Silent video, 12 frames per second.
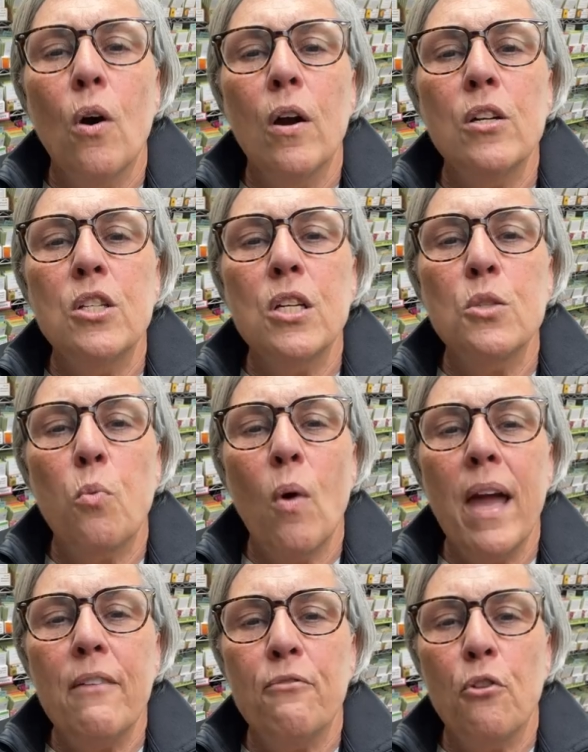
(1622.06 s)
or just
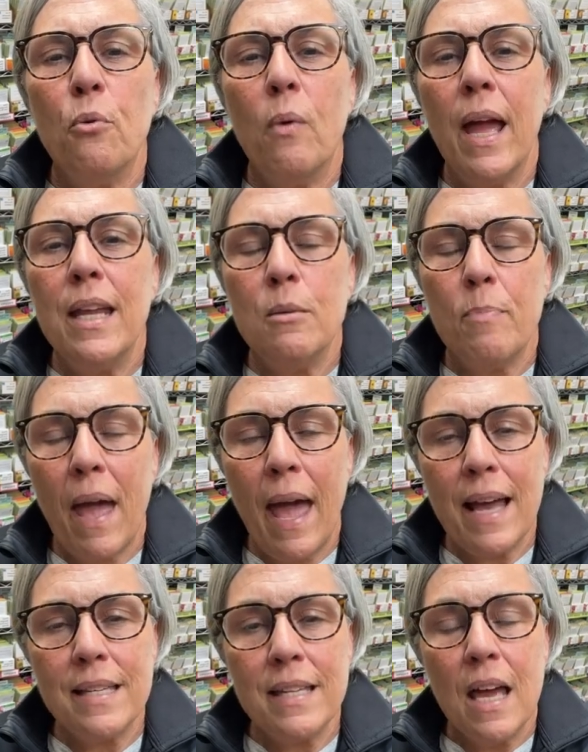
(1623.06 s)
wait for the rain to
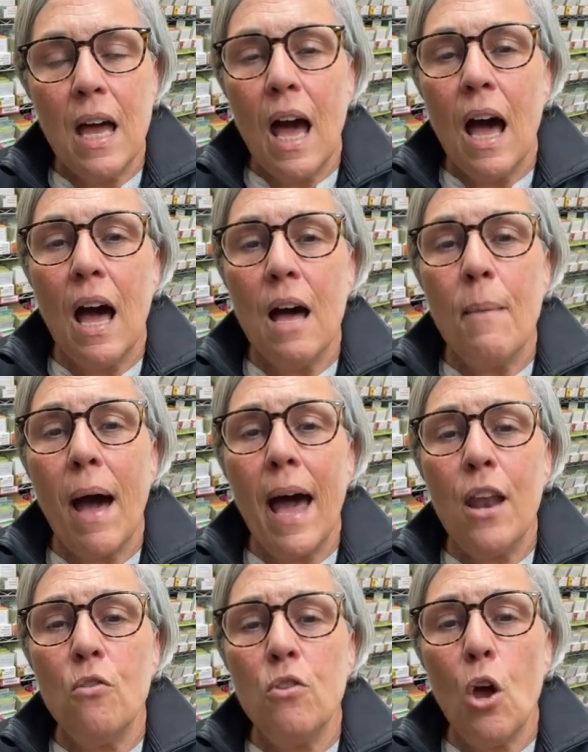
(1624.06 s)
pass. Um,
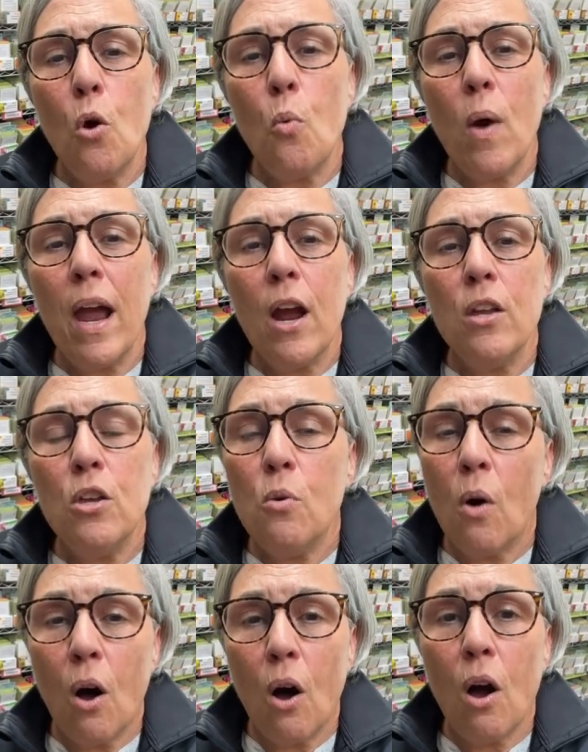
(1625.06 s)
I don't know where
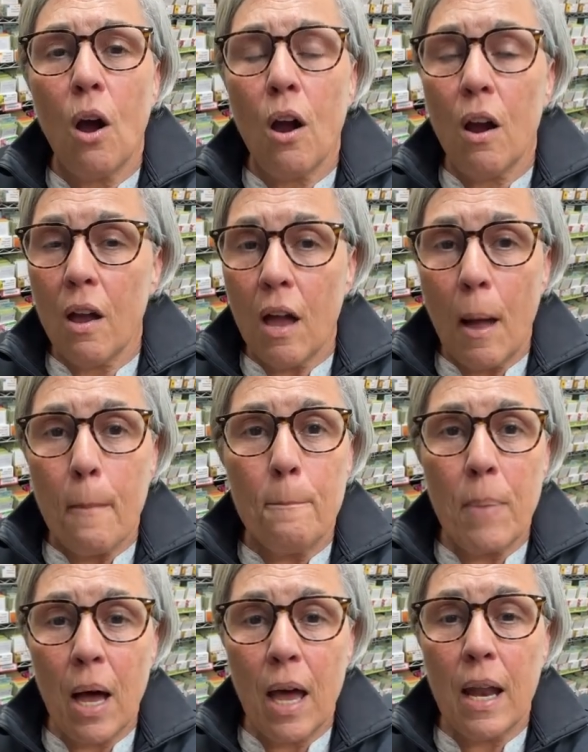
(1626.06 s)
you are,
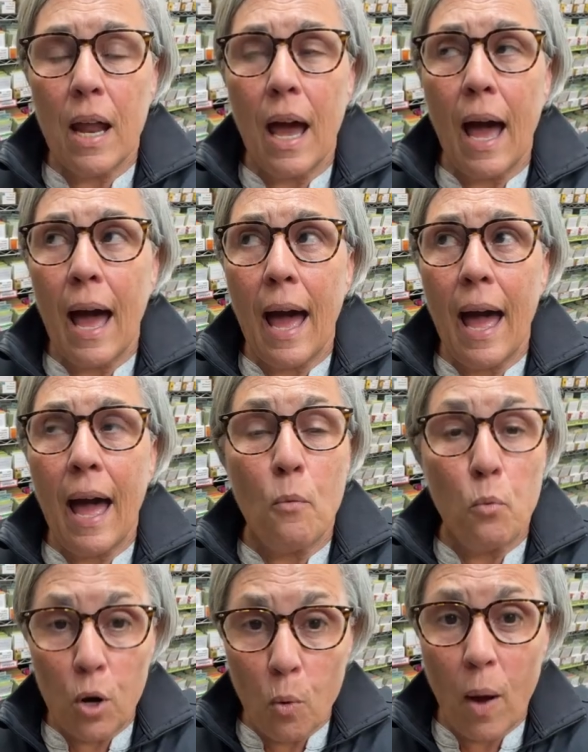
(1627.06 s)
but
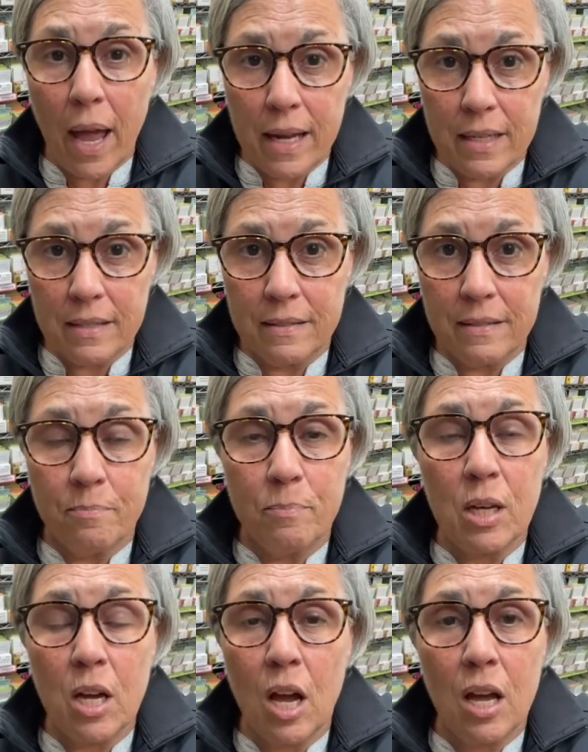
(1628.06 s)
I we're
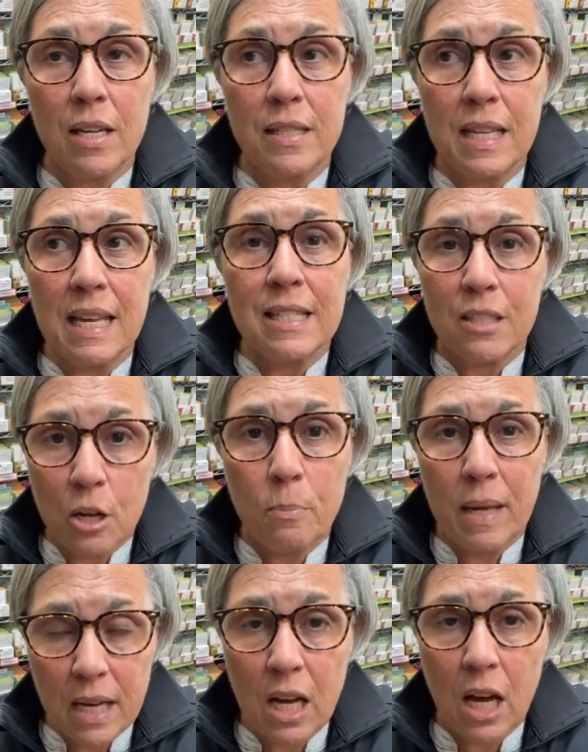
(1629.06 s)
waiting because it's going
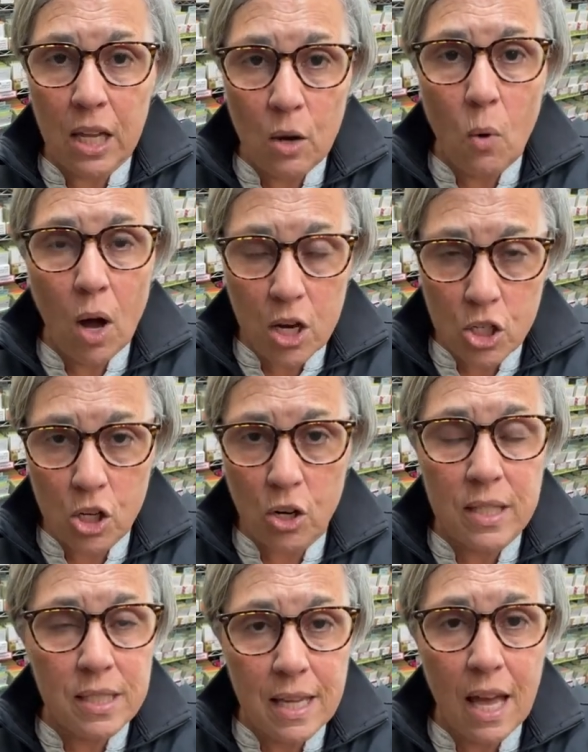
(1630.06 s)
to be a gully
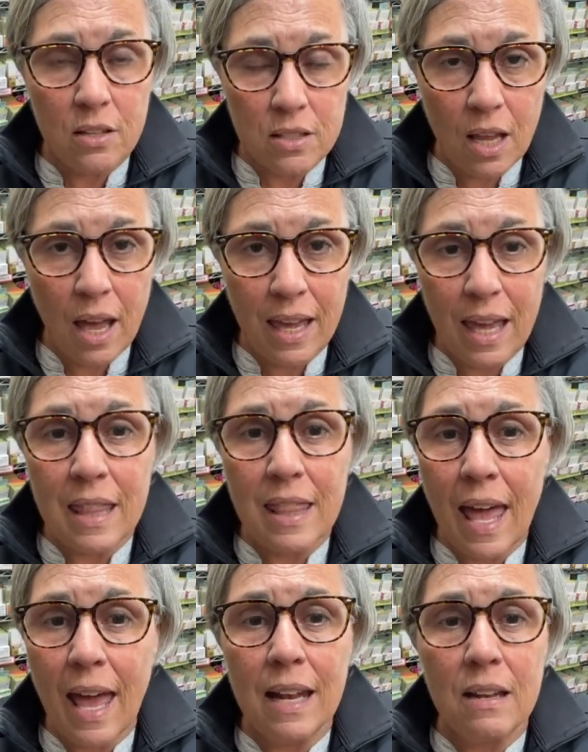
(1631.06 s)
washer. It sounds like,
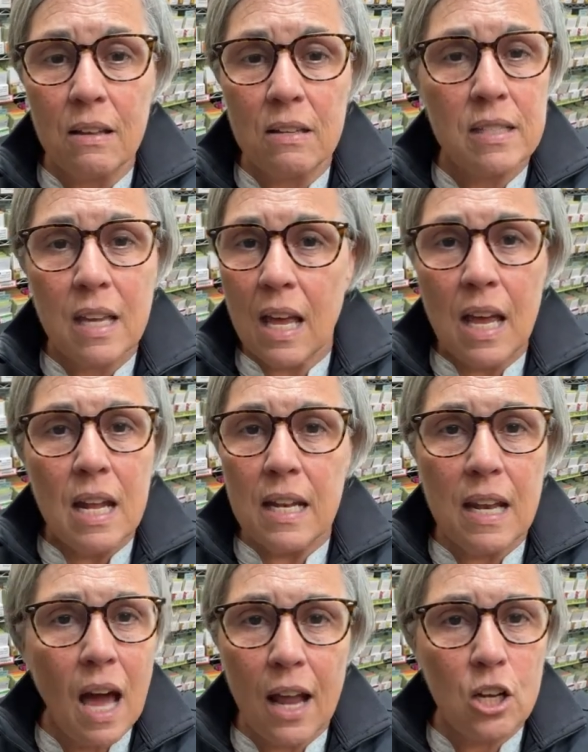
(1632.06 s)
and that is
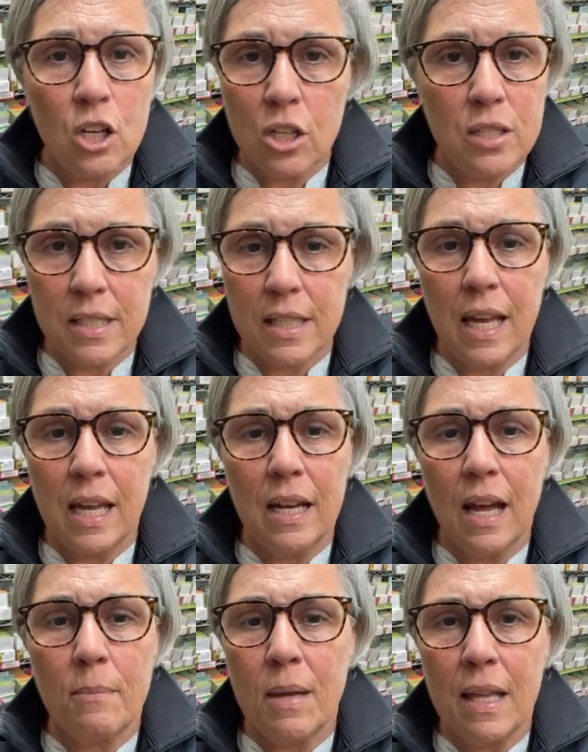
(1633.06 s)
not a good
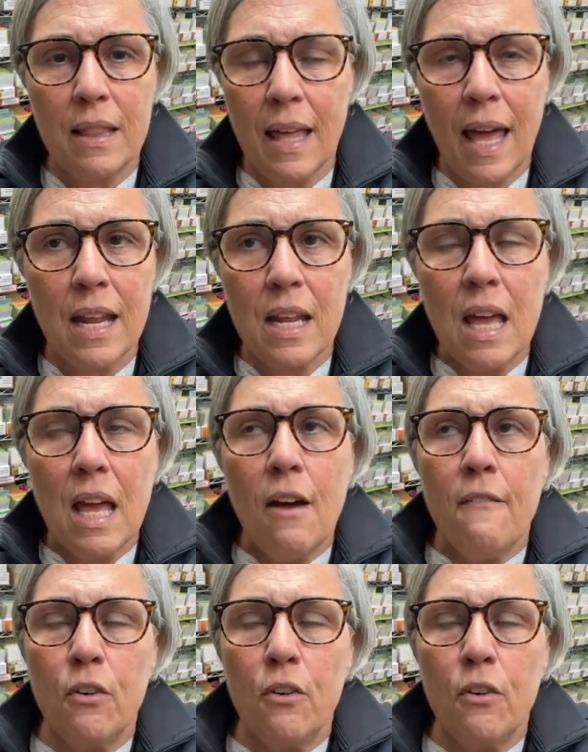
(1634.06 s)
scene. I mean that.